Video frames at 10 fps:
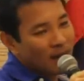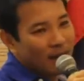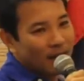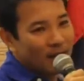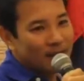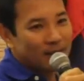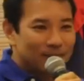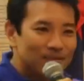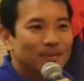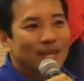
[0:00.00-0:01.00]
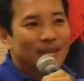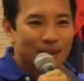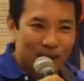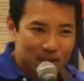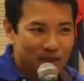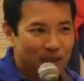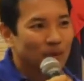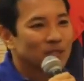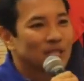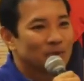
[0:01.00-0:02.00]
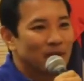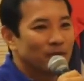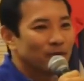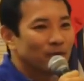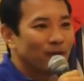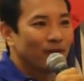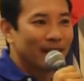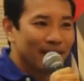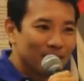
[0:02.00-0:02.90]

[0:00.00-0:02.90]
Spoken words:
And he talks about the person he's grateful for,